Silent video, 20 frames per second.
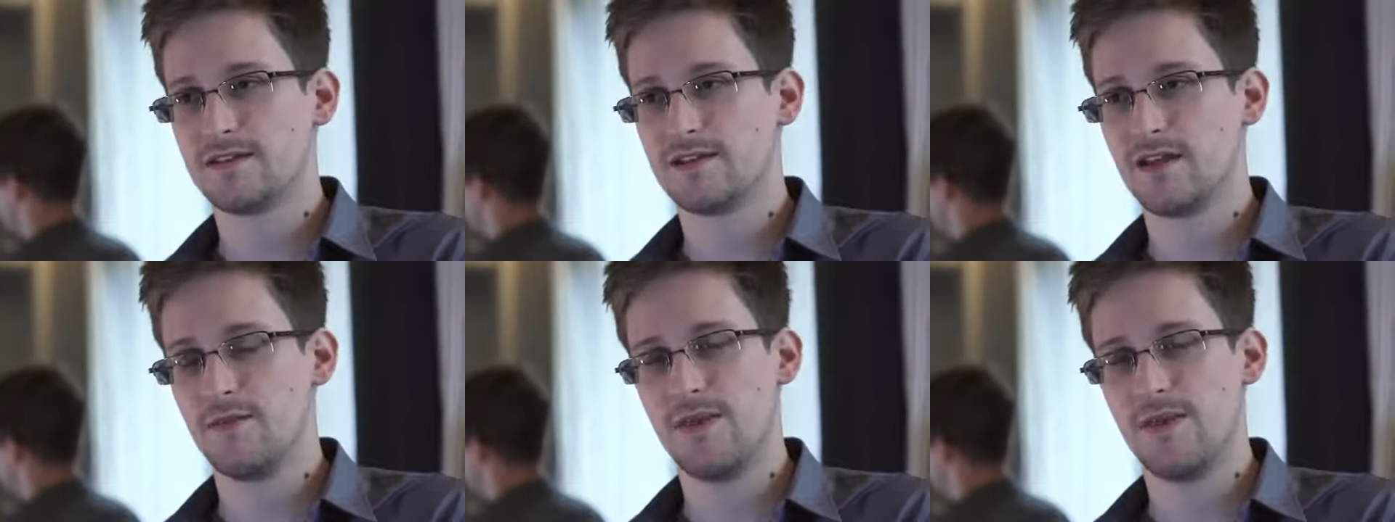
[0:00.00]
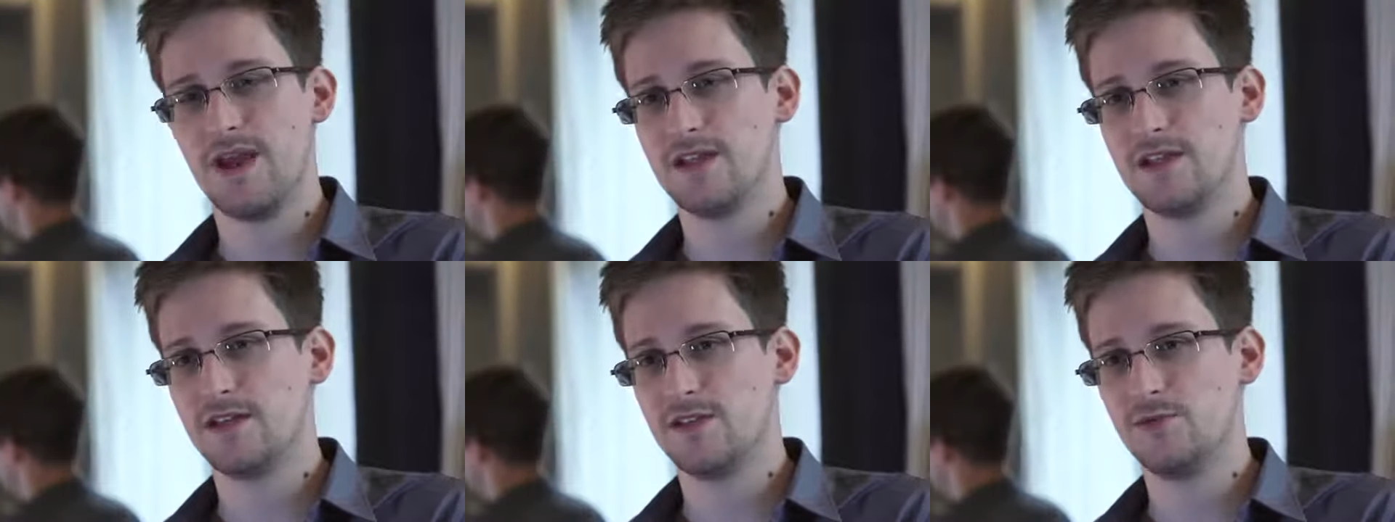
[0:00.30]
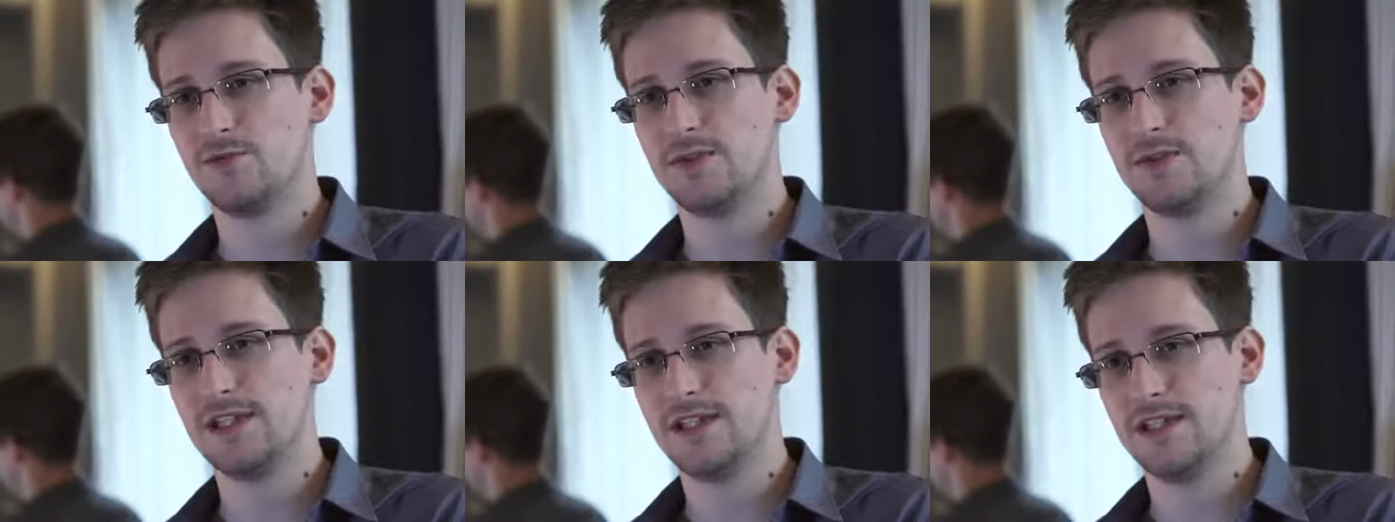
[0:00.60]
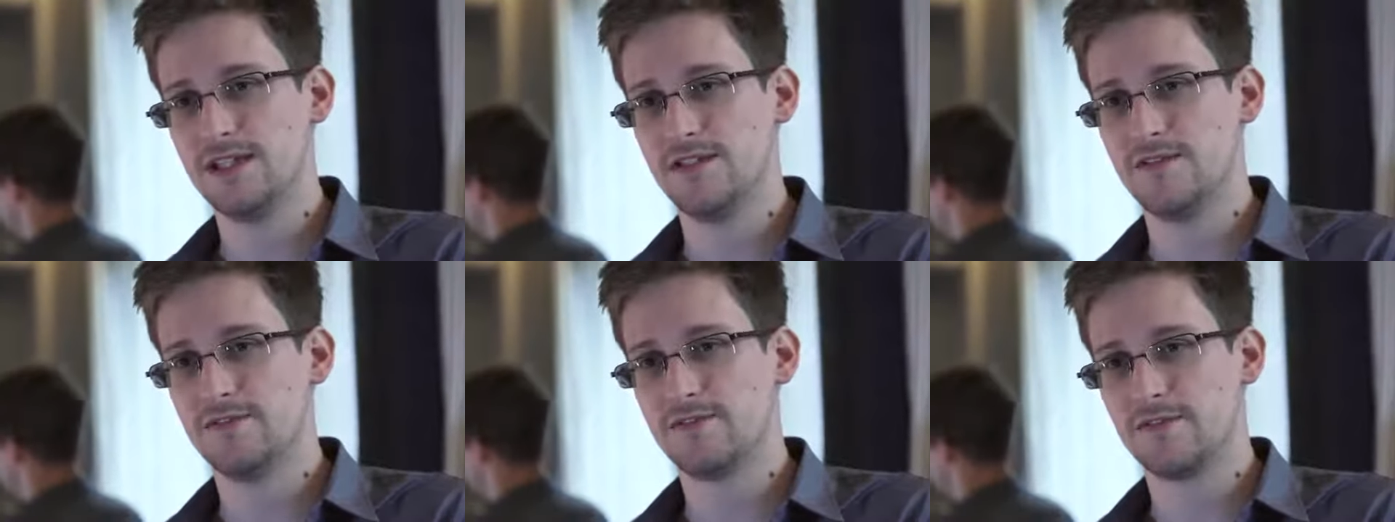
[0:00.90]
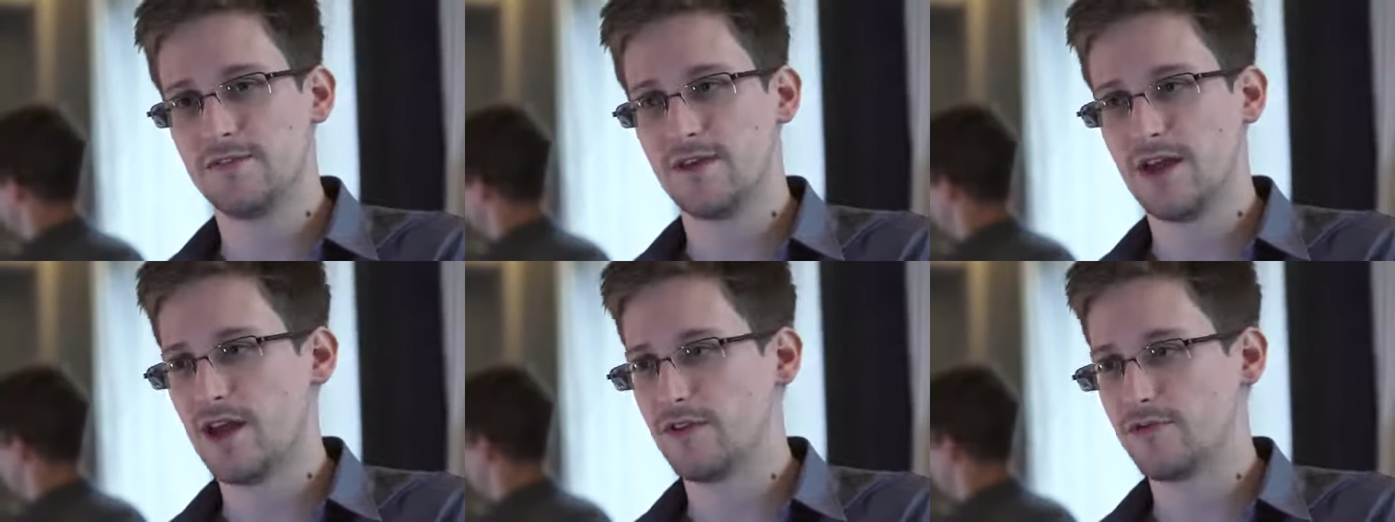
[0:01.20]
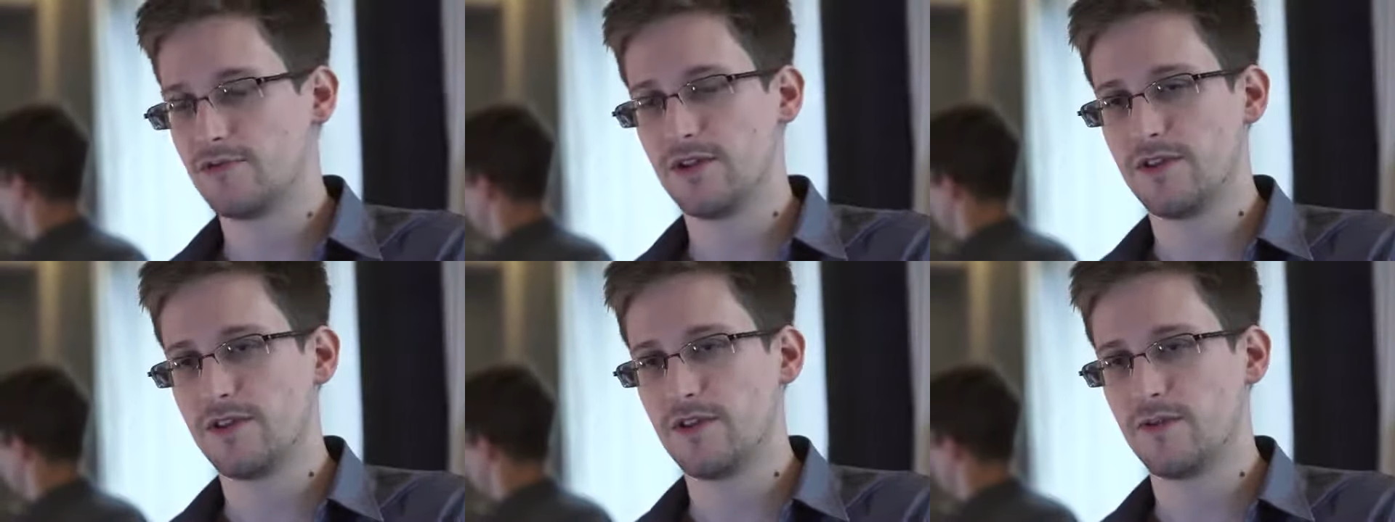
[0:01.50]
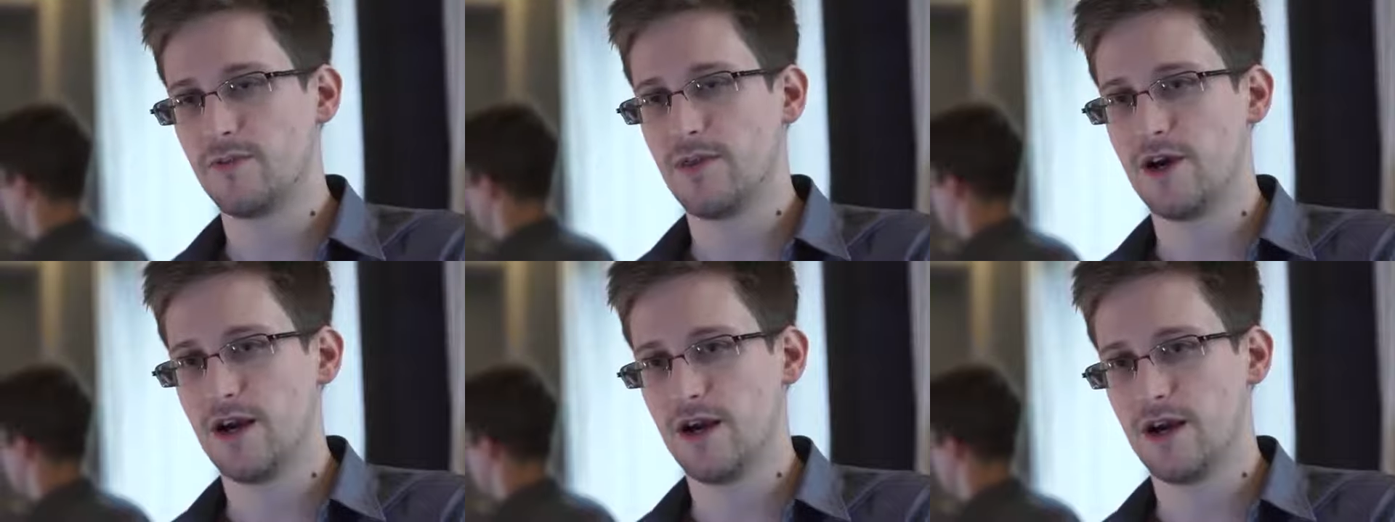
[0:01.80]
to make you leave
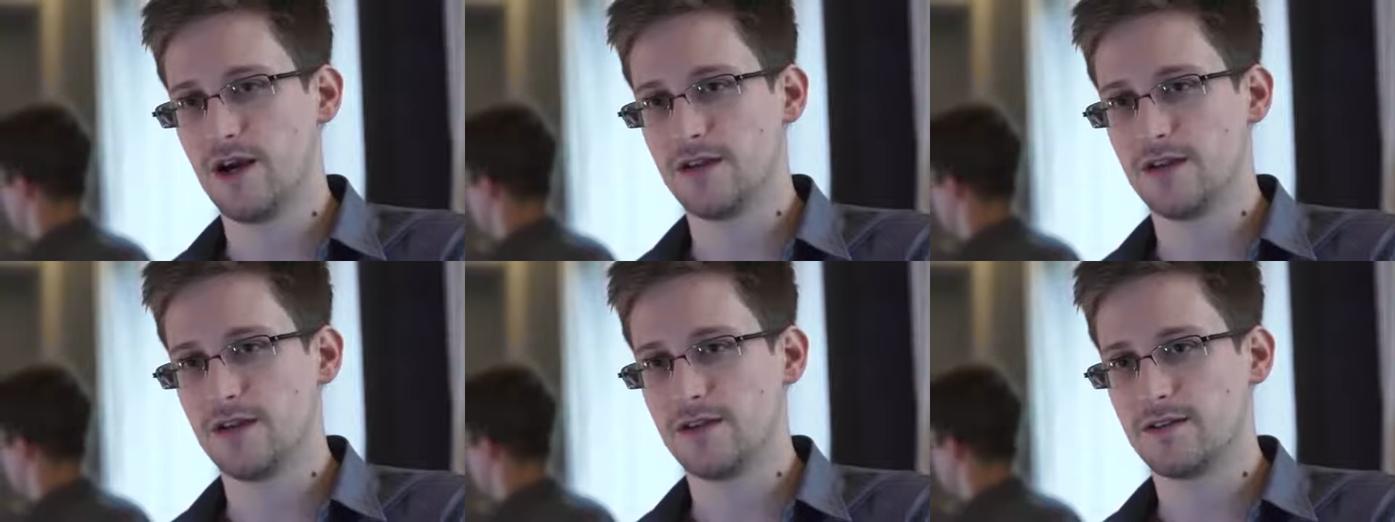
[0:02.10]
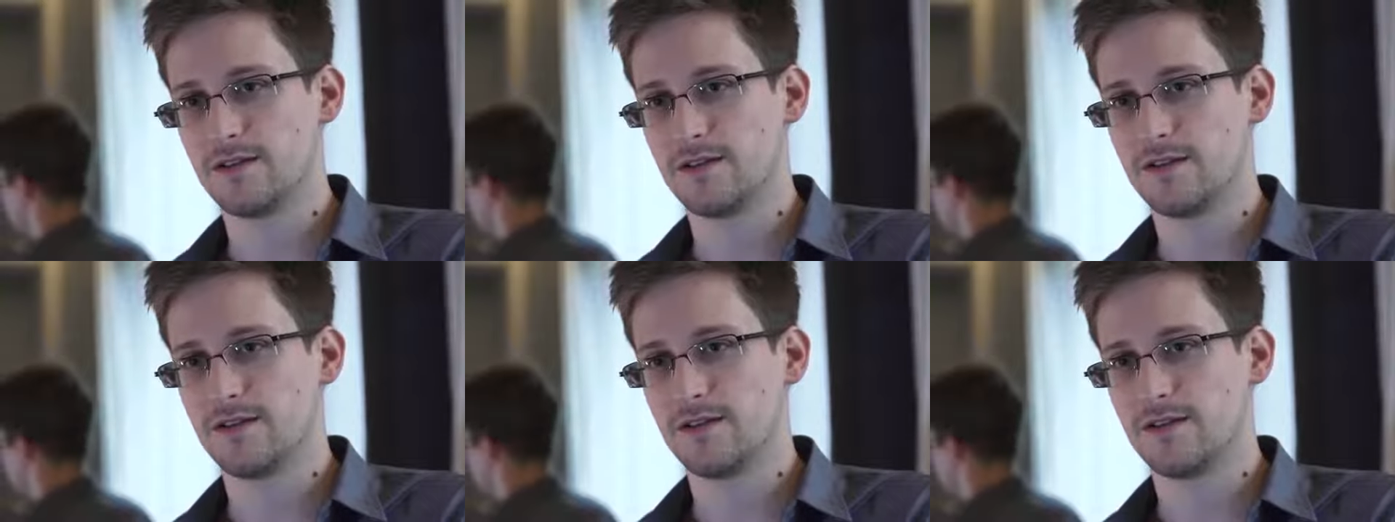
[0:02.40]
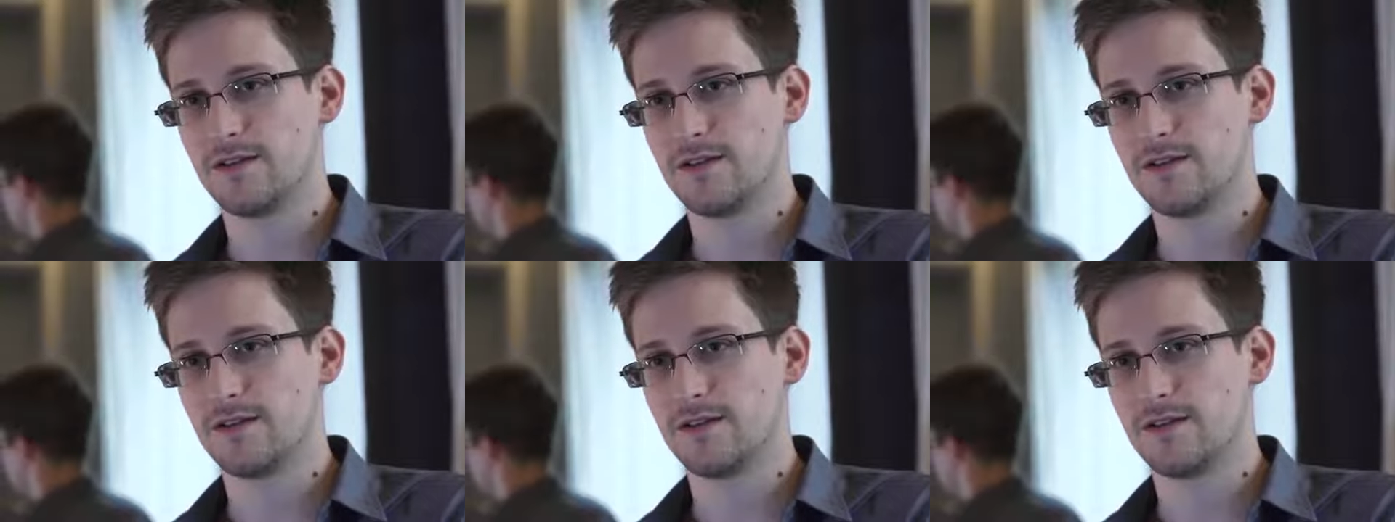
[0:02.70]
everything behind?